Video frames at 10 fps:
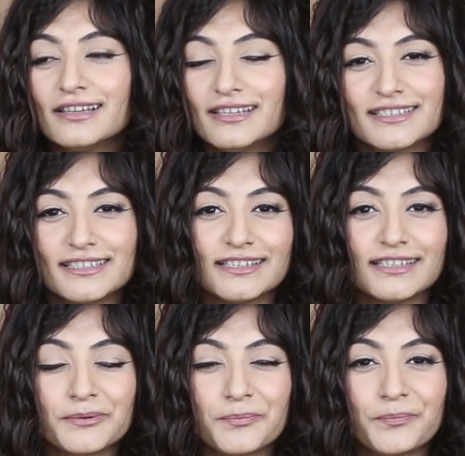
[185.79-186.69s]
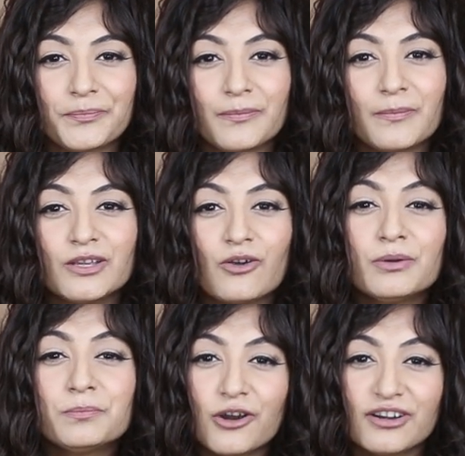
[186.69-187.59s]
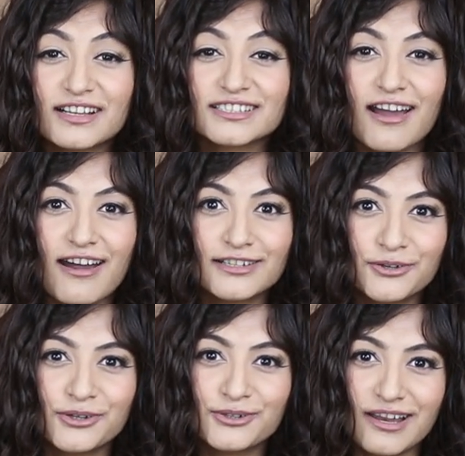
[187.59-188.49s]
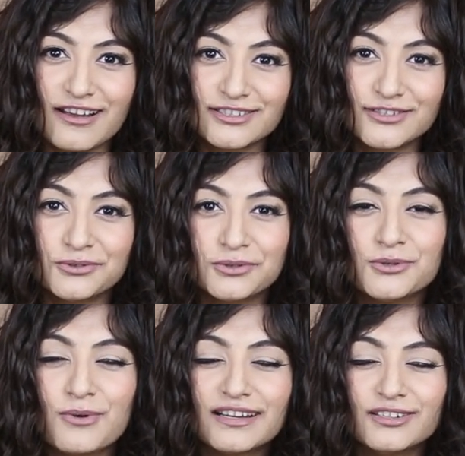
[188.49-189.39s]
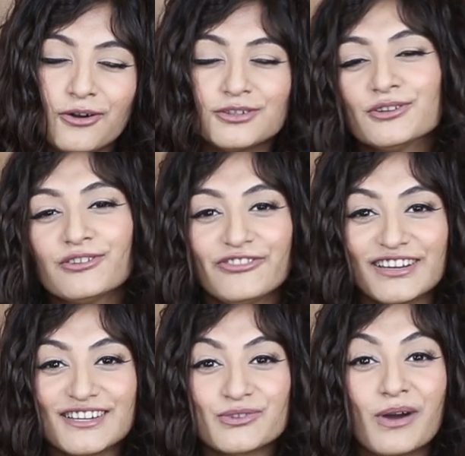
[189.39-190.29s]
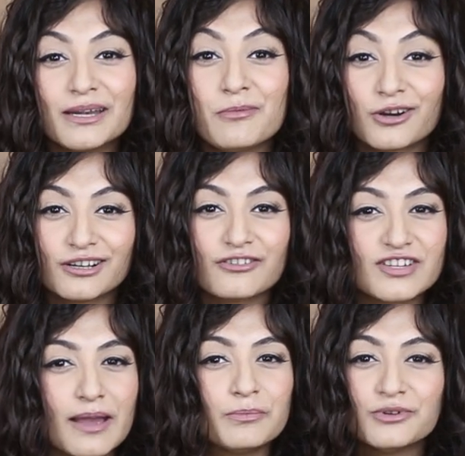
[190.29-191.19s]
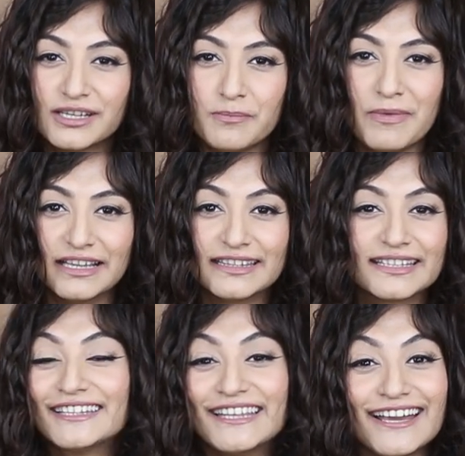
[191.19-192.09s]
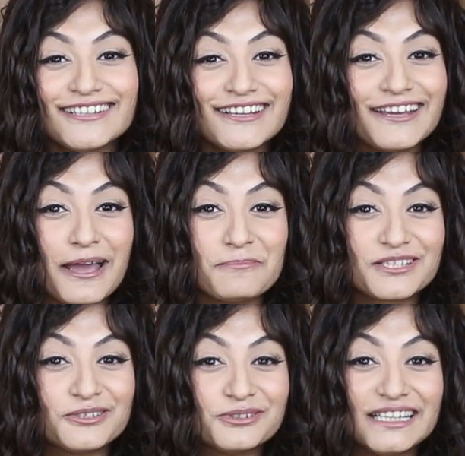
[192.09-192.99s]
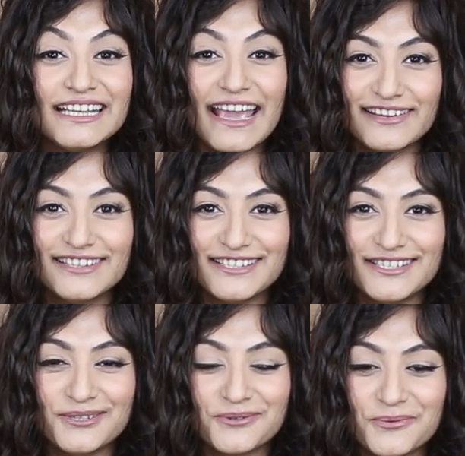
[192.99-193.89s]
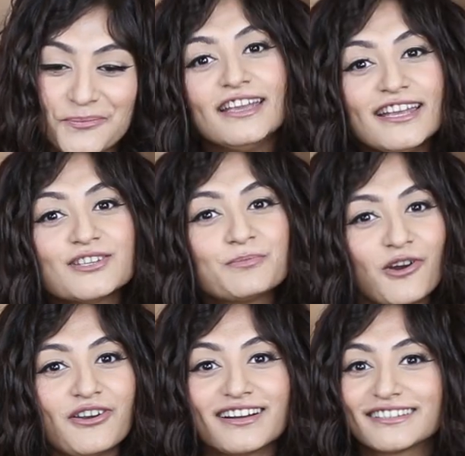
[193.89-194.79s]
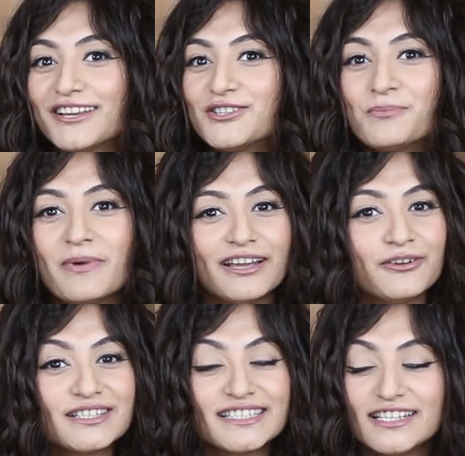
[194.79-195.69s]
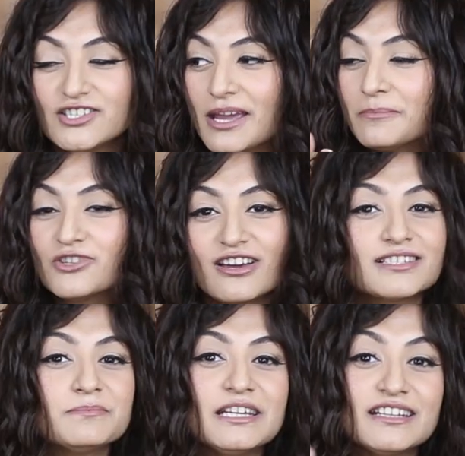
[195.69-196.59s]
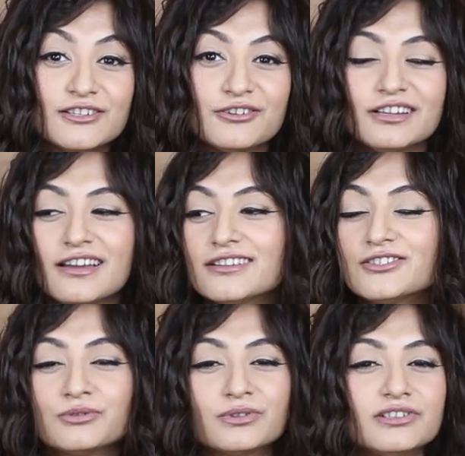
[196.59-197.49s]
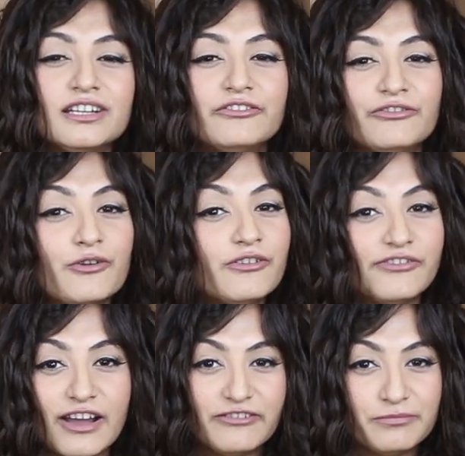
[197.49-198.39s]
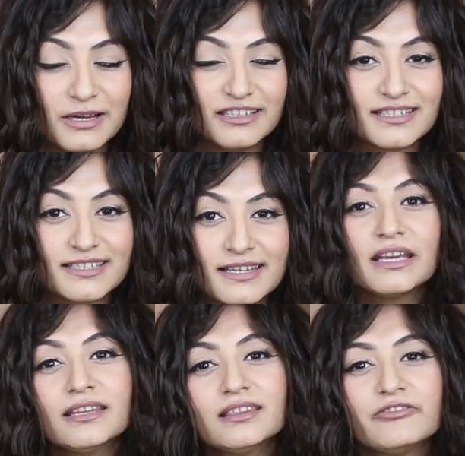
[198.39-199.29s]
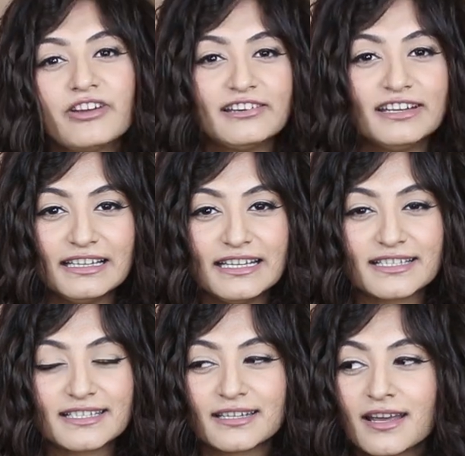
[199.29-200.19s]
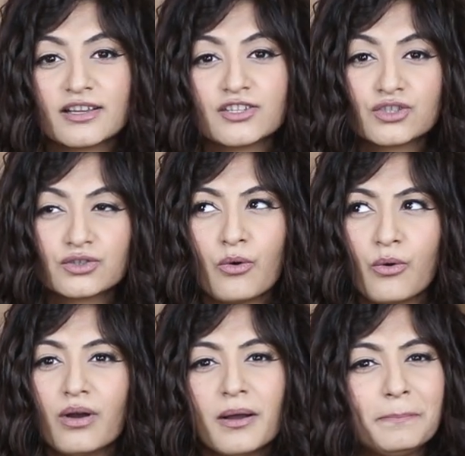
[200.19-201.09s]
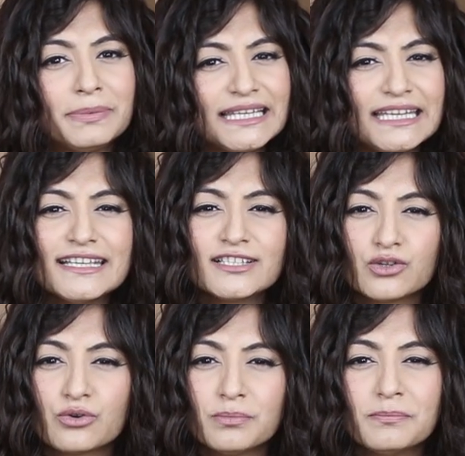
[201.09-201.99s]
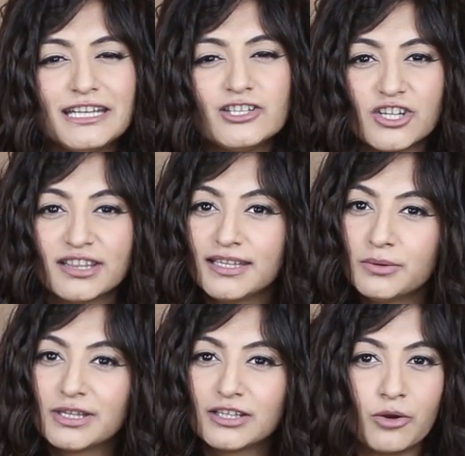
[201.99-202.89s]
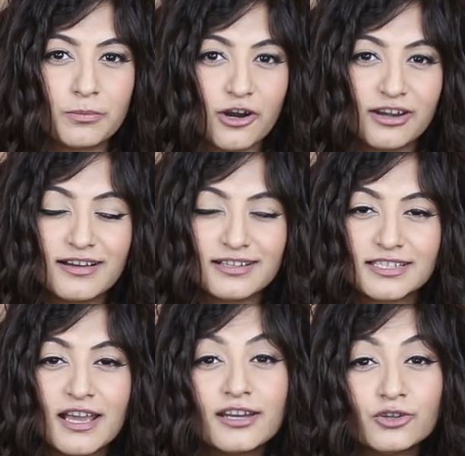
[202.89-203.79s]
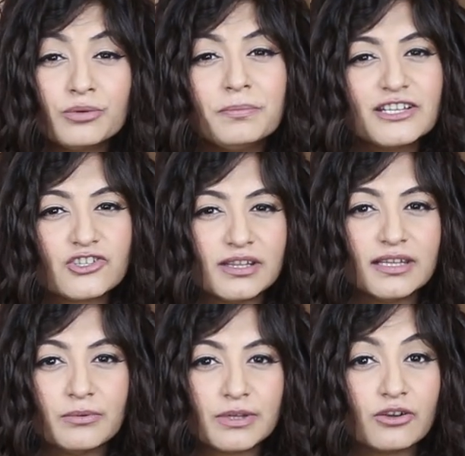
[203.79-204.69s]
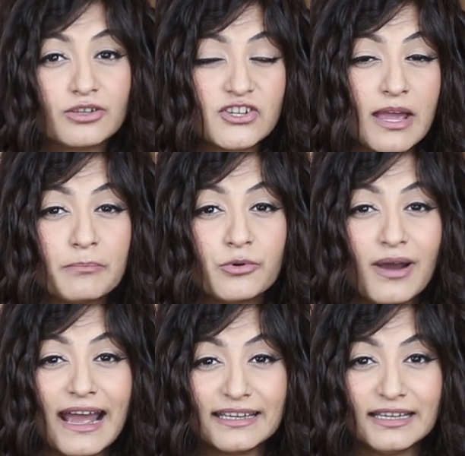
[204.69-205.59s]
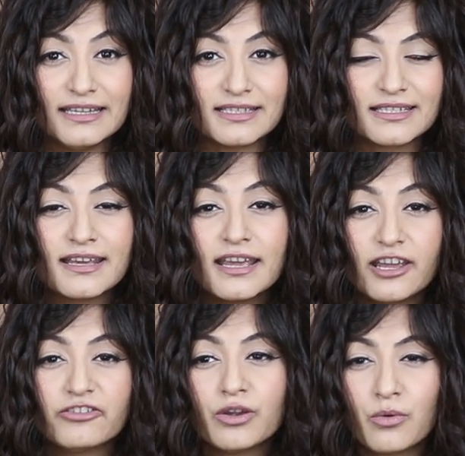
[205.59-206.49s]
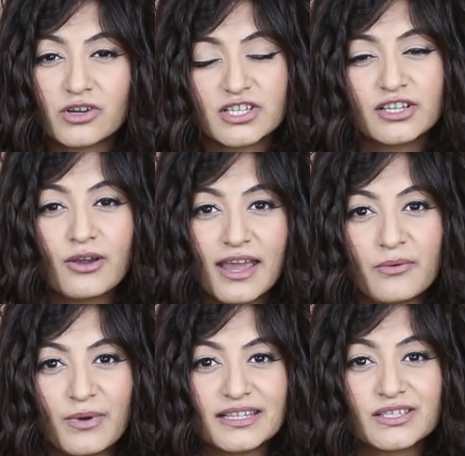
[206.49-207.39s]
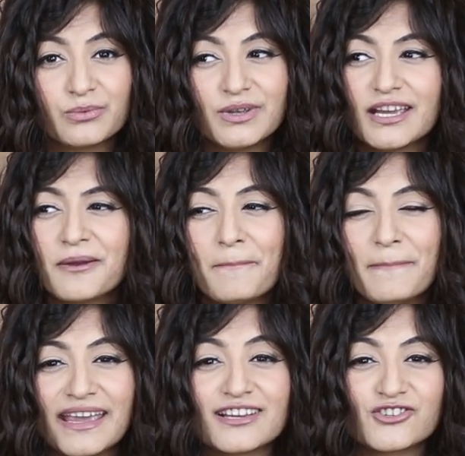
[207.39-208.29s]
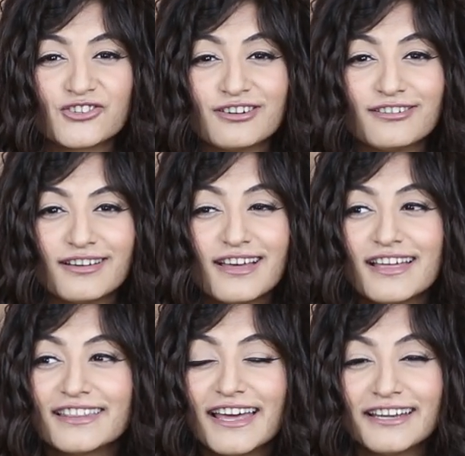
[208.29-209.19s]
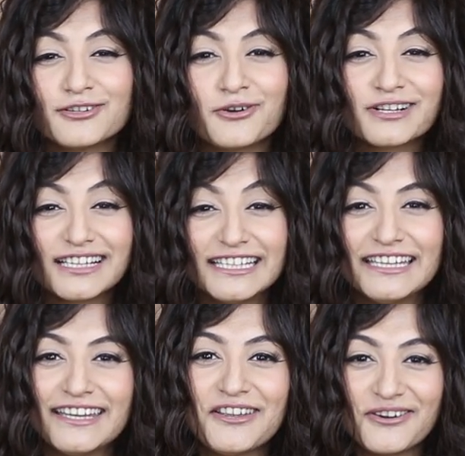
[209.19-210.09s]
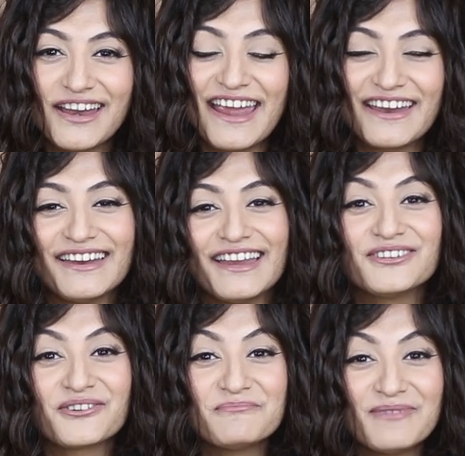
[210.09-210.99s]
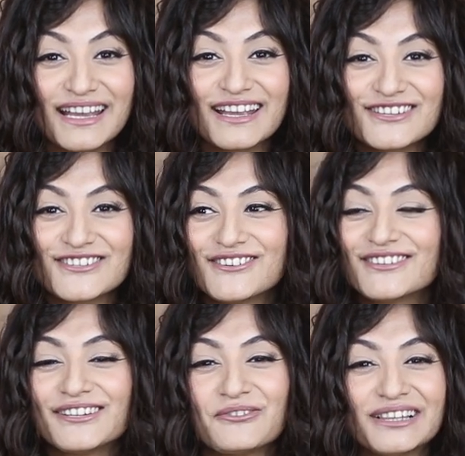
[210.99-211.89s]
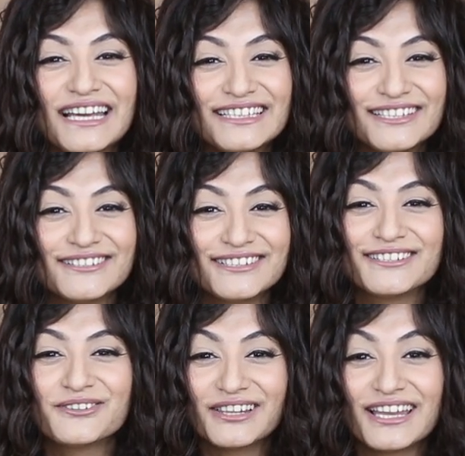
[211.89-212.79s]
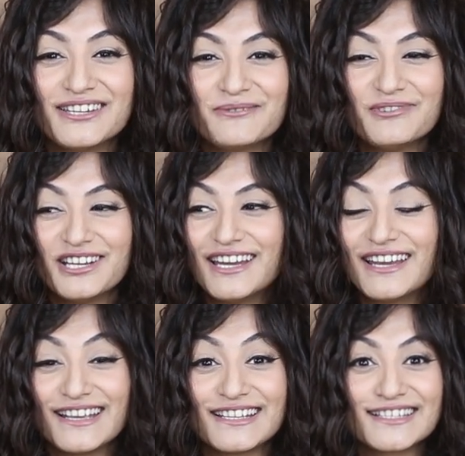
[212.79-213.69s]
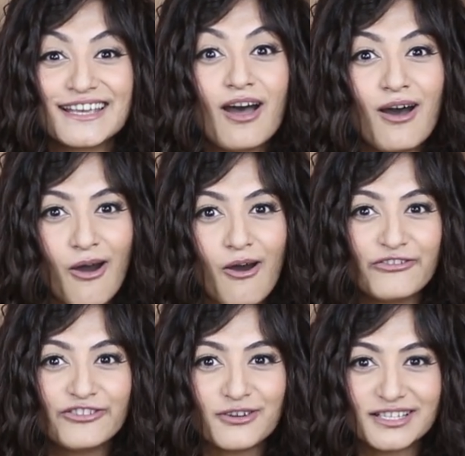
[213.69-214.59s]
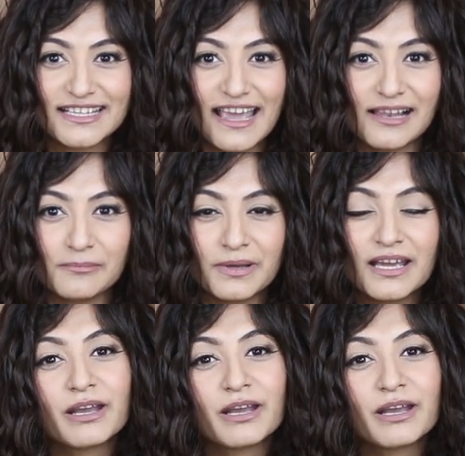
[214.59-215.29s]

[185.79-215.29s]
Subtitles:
Listen, your products are going to last you. You are not going to finish one bottle of shampoo in a month. That I absolutely guarantee you. Each product that you buy on CGM, trust me, it's going to last you 3, 4, 5 months in the very least. So please don't be chindy with your products. Don't be chindy with your shampoo at least. If you're washing your hair once a week, make sure that you're cleaning your hair and you're making sure that all that dirt and all that debris is off your scalp.